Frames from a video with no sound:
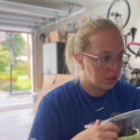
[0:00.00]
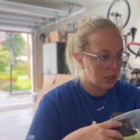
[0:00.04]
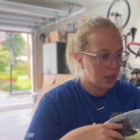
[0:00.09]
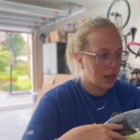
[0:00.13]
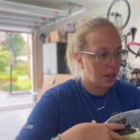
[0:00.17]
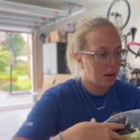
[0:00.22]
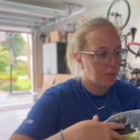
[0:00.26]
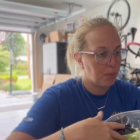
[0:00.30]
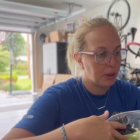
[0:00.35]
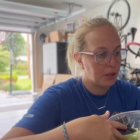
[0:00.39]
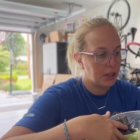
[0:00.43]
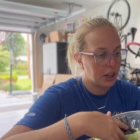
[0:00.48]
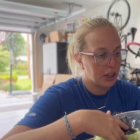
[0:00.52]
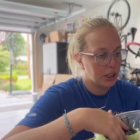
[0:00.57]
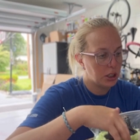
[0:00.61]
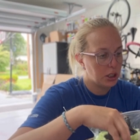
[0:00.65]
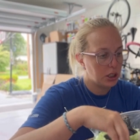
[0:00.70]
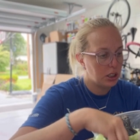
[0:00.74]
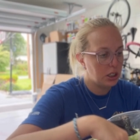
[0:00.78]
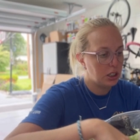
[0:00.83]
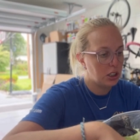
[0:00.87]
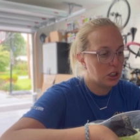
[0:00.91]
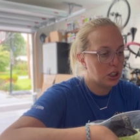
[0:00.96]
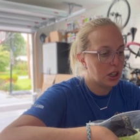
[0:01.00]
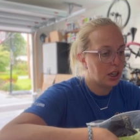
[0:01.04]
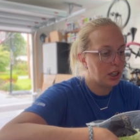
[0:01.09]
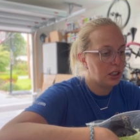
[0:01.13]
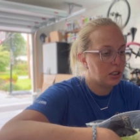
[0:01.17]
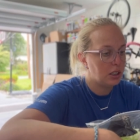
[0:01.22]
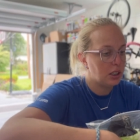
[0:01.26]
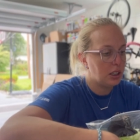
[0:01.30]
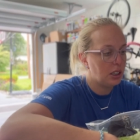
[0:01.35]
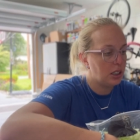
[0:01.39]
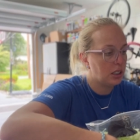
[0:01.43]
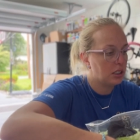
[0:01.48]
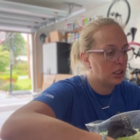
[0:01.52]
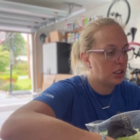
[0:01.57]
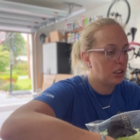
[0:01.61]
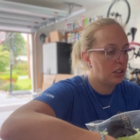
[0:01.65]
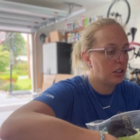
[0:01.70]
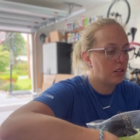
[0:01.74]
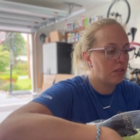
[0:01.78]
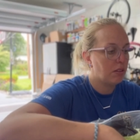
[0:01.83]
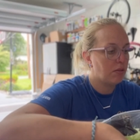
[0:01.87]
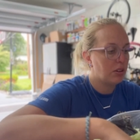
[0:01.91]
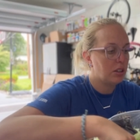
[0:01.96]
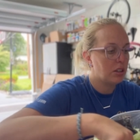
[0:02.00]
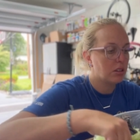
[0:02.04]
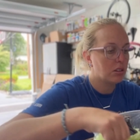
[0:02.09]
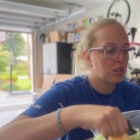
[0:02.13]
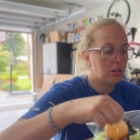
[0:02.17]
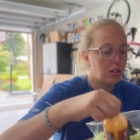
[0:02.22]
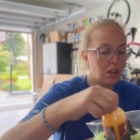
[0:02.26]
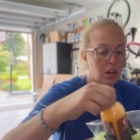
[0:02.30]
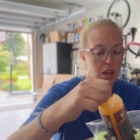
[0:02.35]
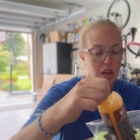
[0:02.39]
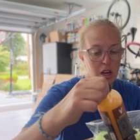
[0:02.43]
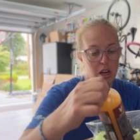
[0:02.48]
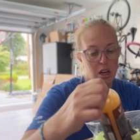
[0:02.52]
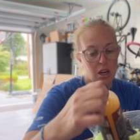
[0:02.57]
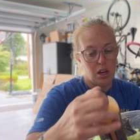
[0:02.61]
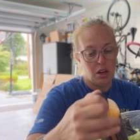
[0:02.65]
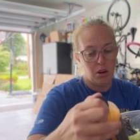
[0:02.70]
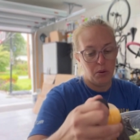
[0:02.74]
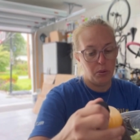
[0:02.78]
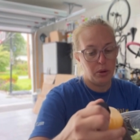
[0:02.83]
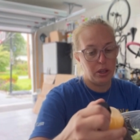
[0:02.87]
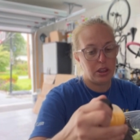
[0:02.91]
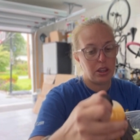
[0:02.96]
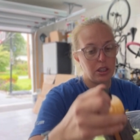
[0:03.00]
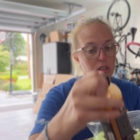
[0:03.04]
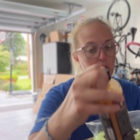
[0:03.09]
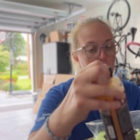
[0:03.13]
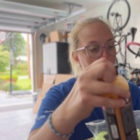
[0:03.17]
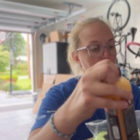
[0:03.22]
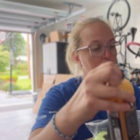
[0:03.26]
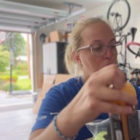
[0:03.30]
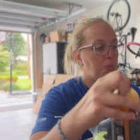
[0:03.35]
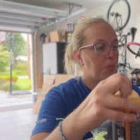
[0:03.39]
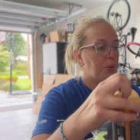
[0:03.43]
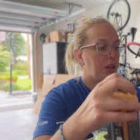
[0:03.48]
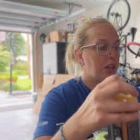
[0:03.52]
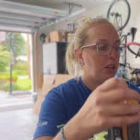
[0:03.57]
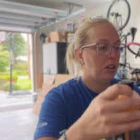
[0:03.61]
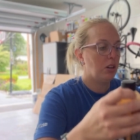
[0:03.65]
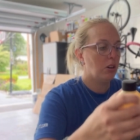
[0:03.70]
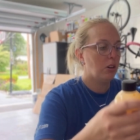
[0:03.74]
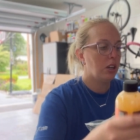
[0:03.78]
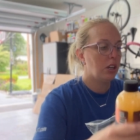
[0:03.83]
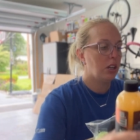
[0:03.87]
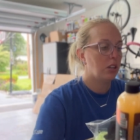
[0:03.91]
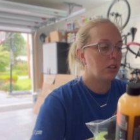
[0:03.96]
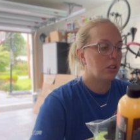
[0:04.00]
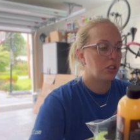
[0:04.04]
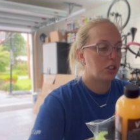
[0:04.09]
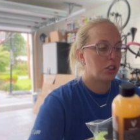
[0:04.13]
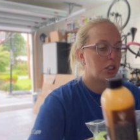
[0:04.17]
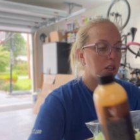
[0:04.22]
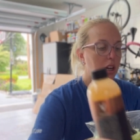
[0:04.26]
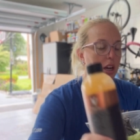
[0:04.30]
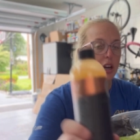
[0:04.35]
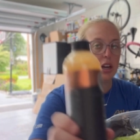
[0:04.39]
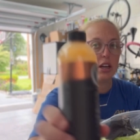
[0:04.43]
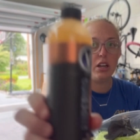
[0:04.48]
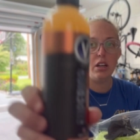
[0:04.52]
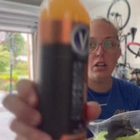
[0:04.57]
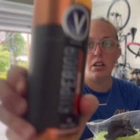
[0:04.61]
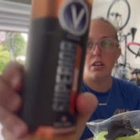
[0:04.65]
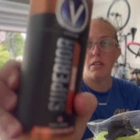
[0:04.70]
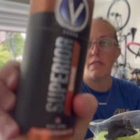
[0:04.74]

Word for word: to add protection and shine to the exterior of your vehicle with superior shine